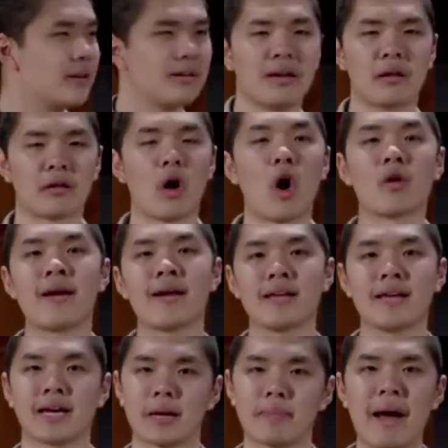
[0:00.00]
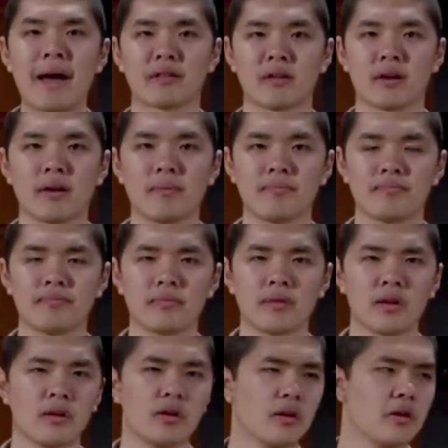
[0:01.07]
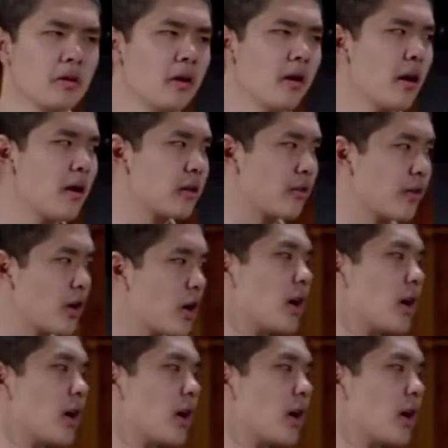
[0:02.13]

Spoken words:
is already at capacity. So there are a